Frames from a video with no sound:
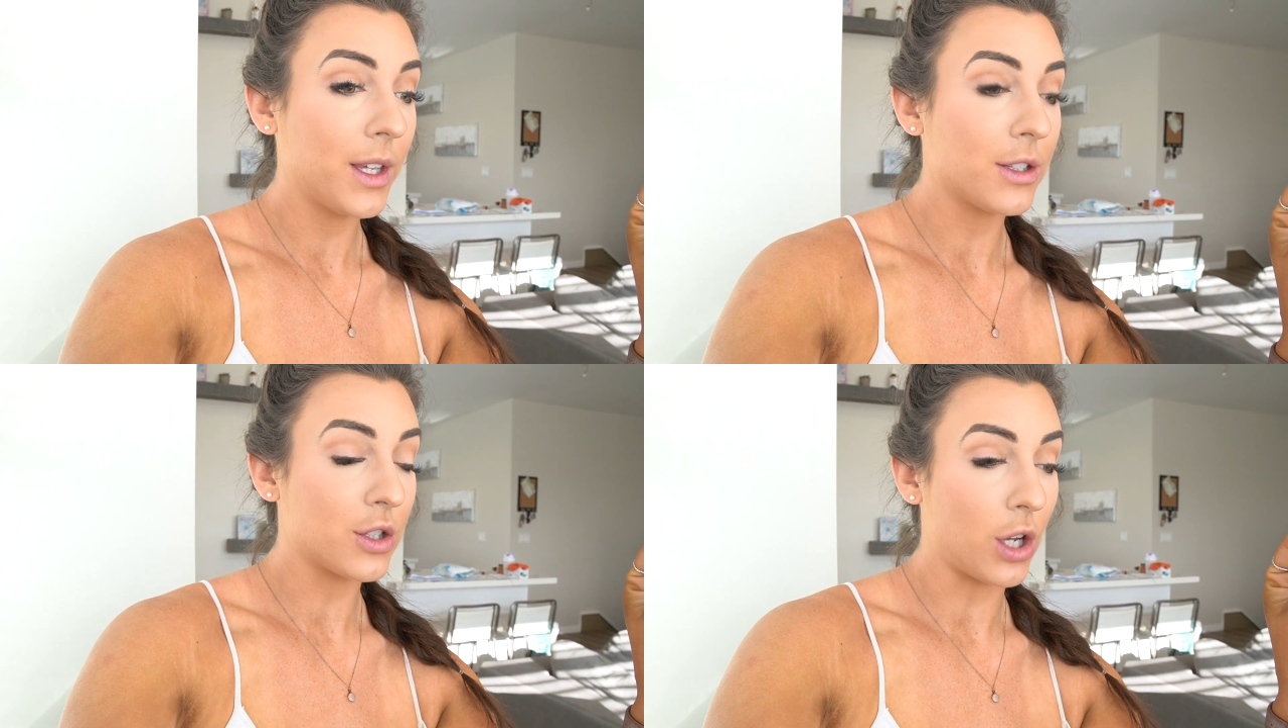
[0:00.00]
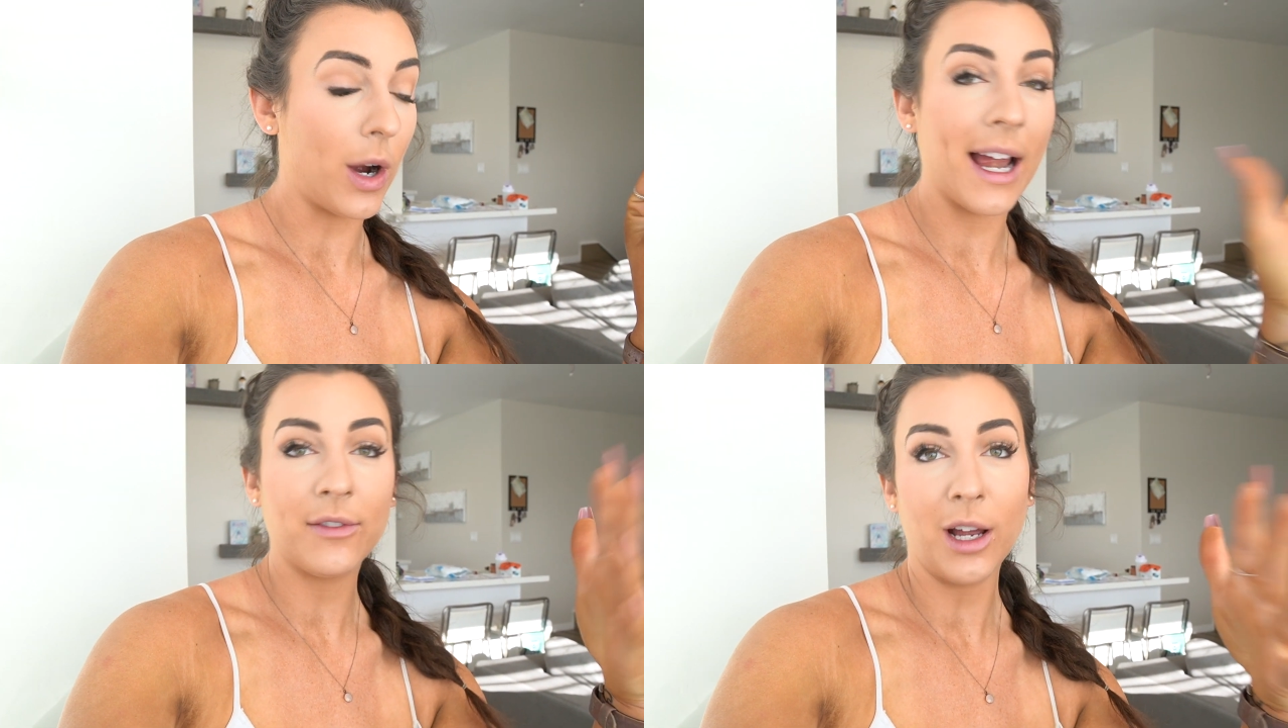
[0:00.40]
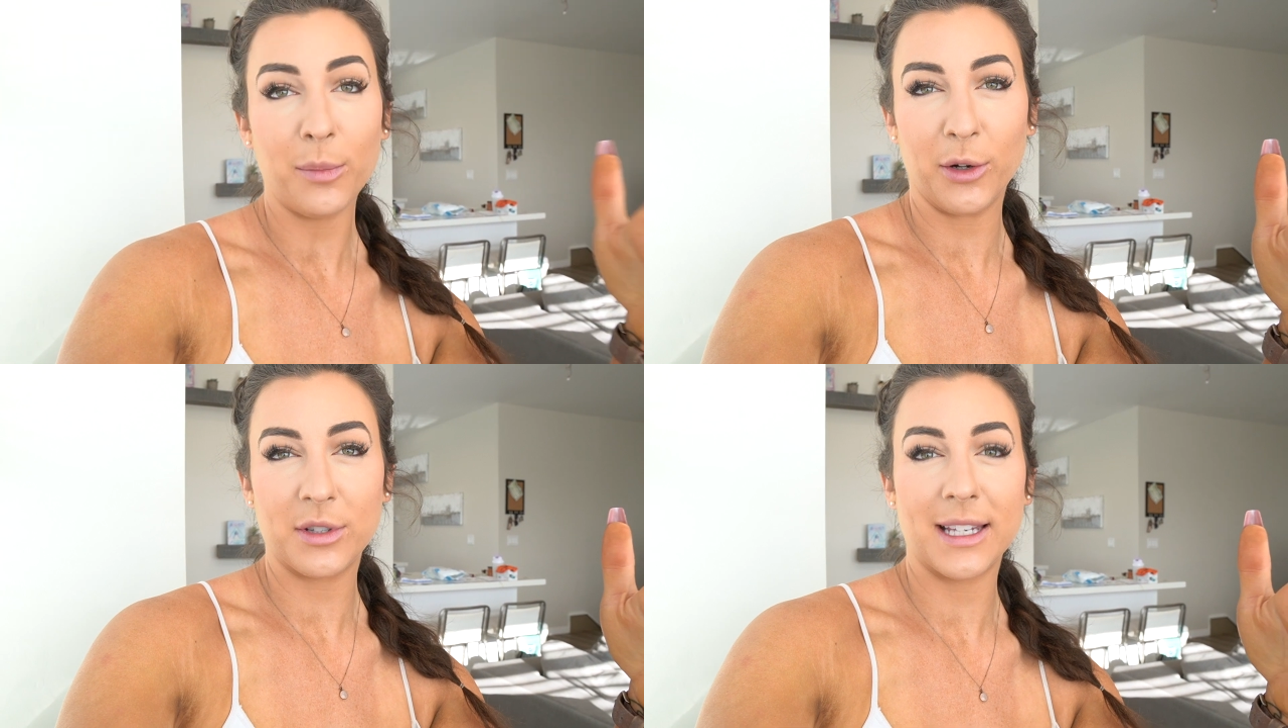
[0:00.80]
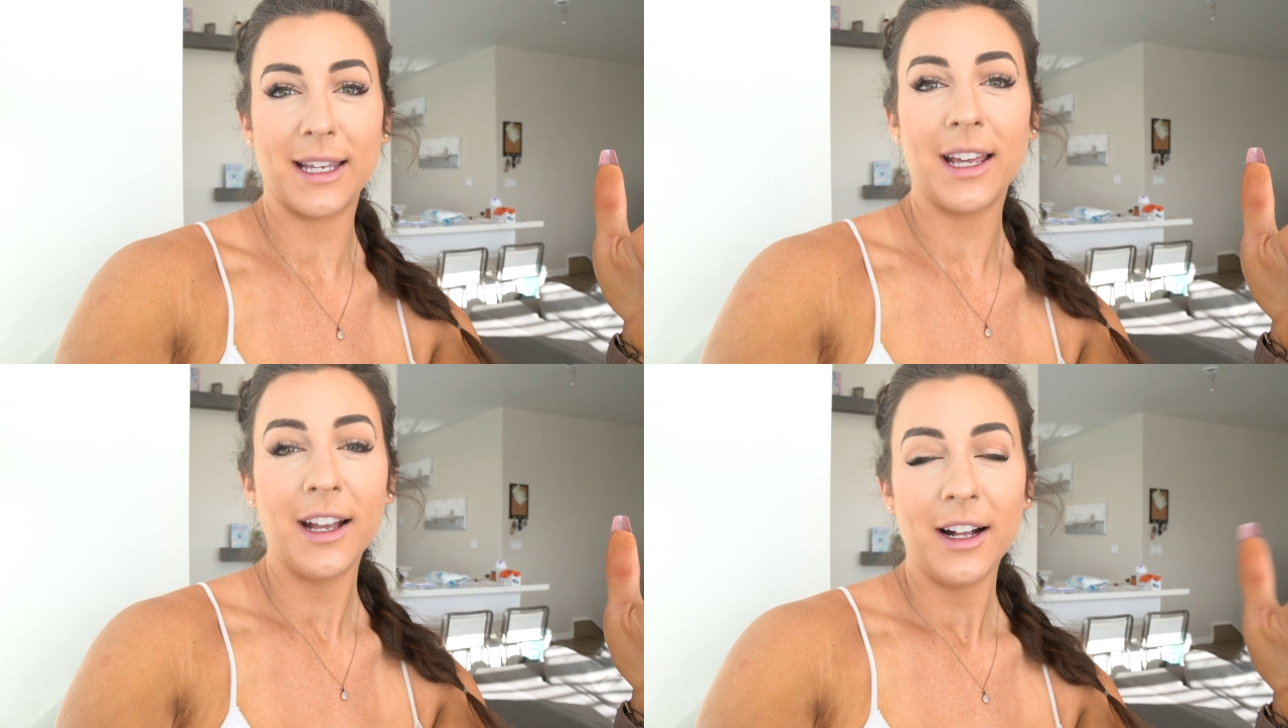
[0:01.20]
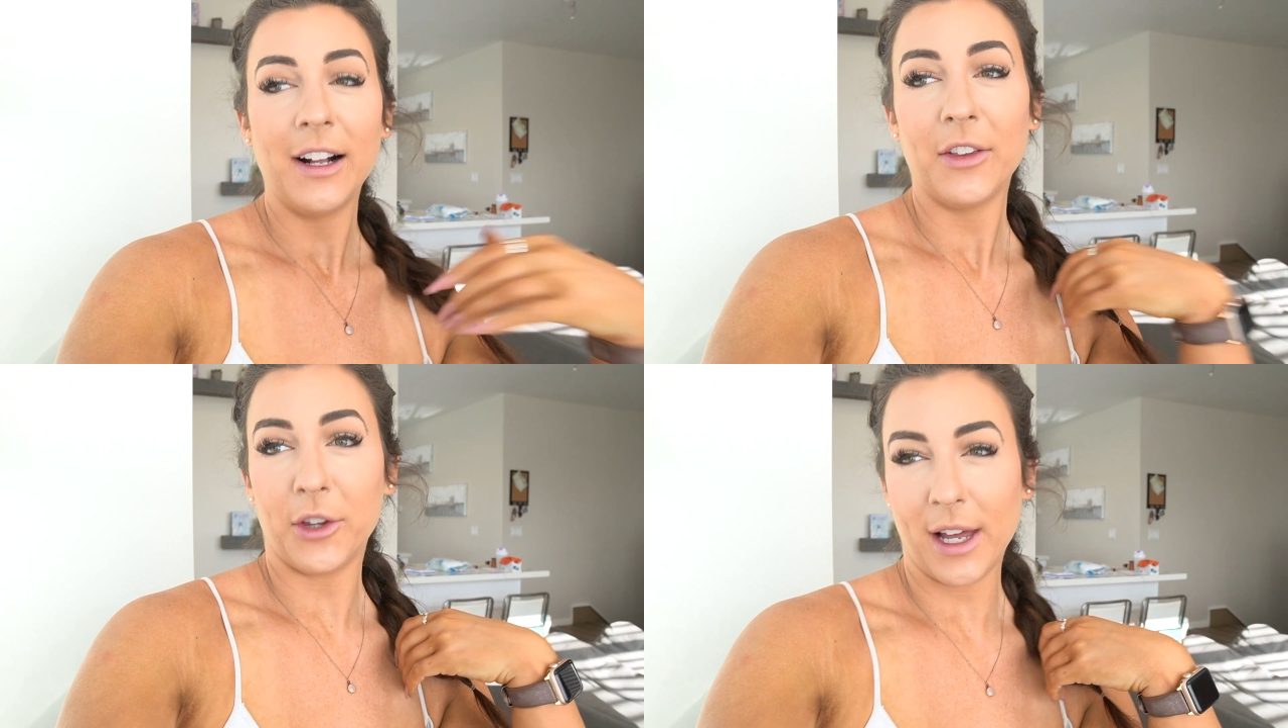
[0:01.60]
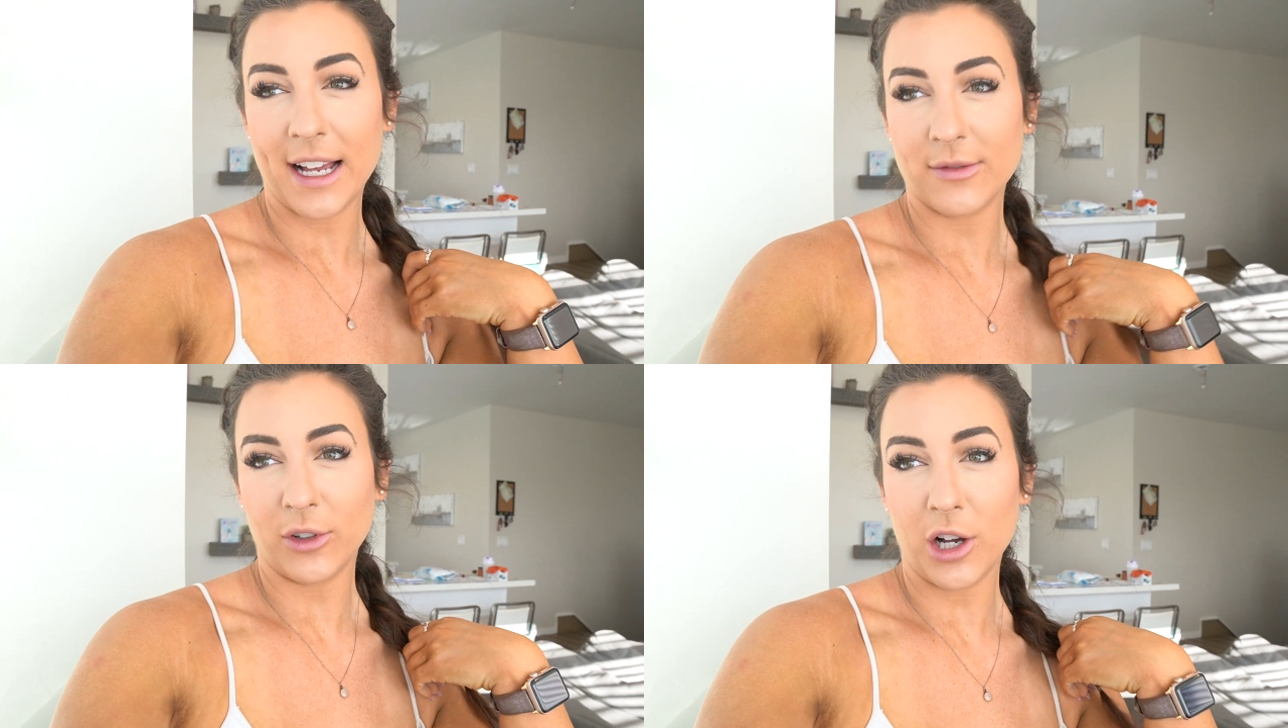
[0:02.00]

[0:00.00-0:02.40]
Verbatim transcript: So I have not posted the last